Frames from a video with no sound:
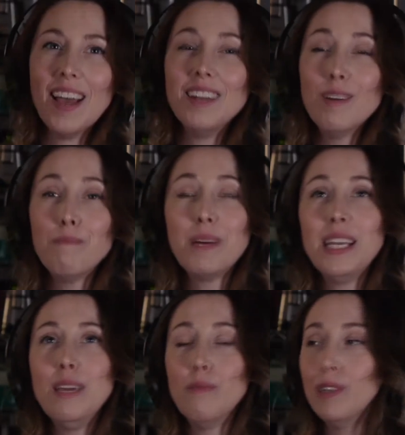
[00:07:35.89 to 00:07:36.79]
No, but
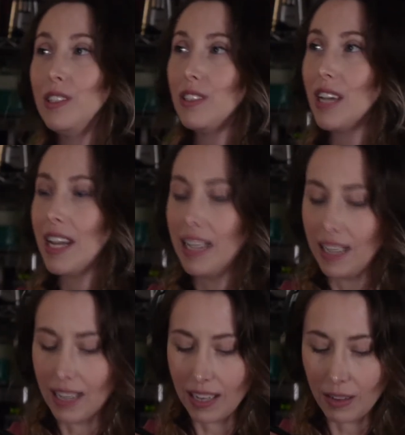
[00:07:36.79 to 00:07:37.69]
he would say
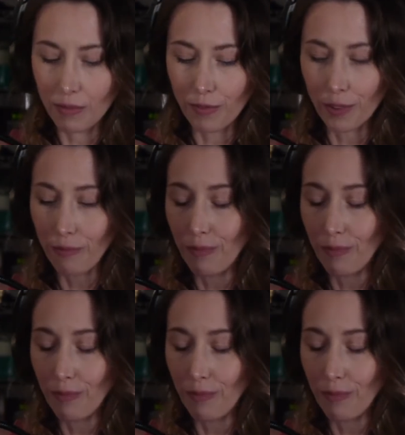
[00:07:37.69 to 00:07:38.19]
for